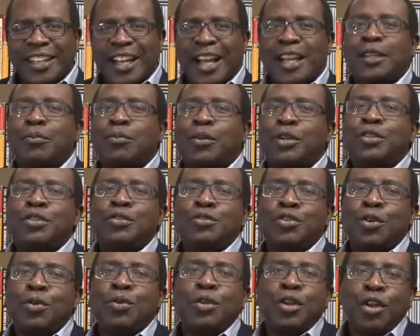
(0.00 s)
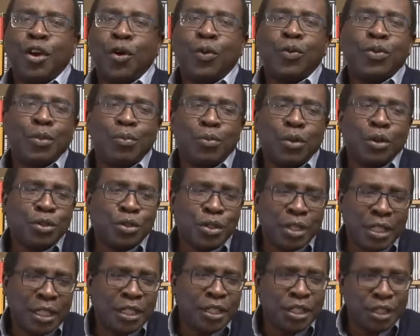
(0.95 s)
And the more you don't know, the more you
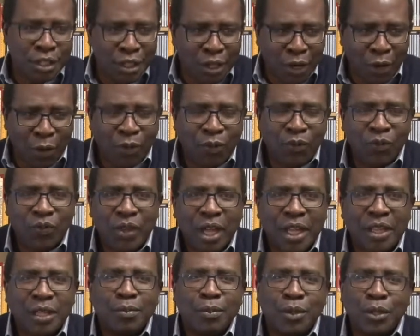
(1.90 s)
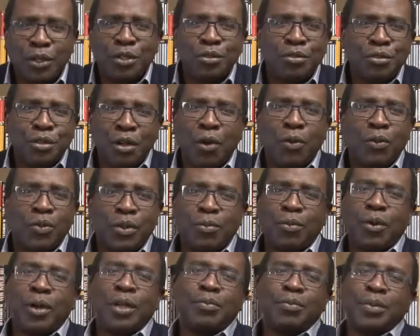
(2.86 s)
need to know. And the more you know, the
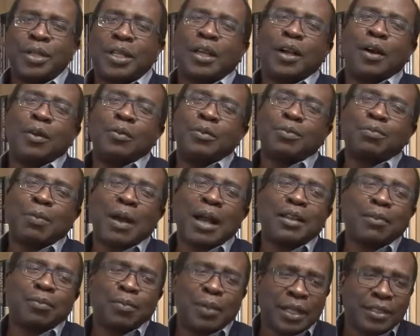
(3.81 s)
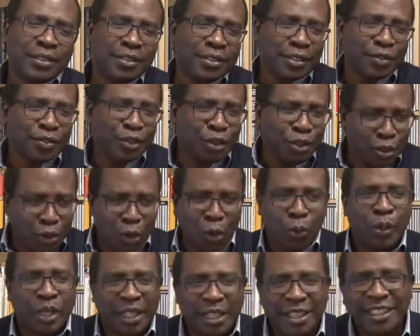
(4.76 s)
more it becomes part and parcel of your
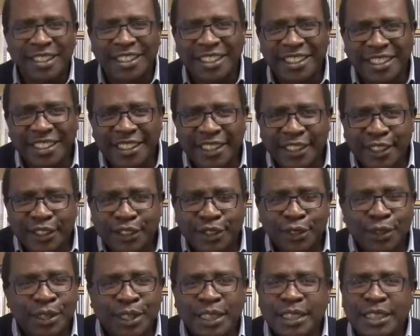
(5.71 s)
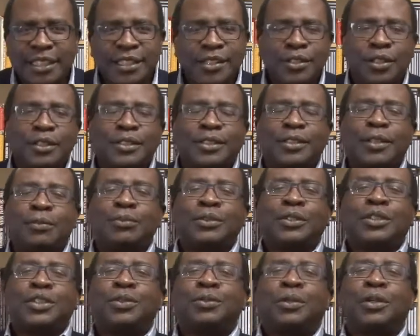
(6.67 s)
knowing. So this is not
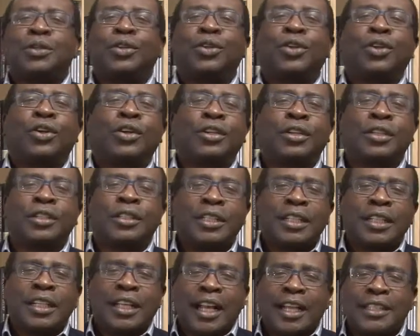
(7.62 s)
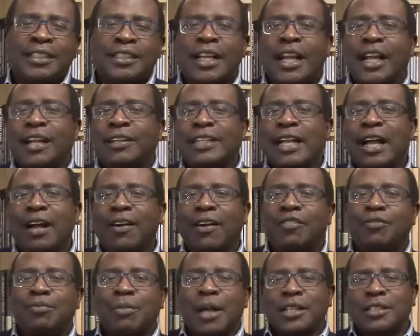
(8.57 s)
something you want to learn and say, I now
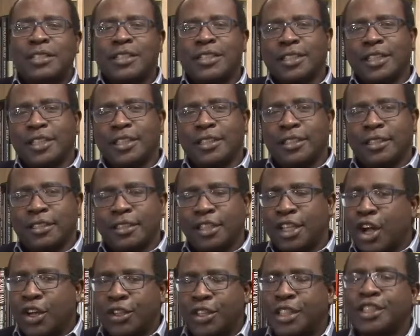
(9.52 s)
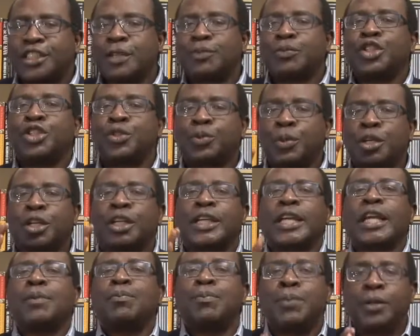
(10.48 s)
have mastered it. No, this is something you want to
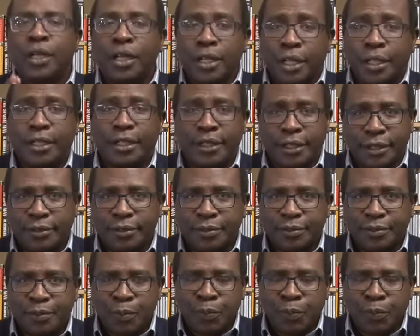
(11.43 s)
keep learning.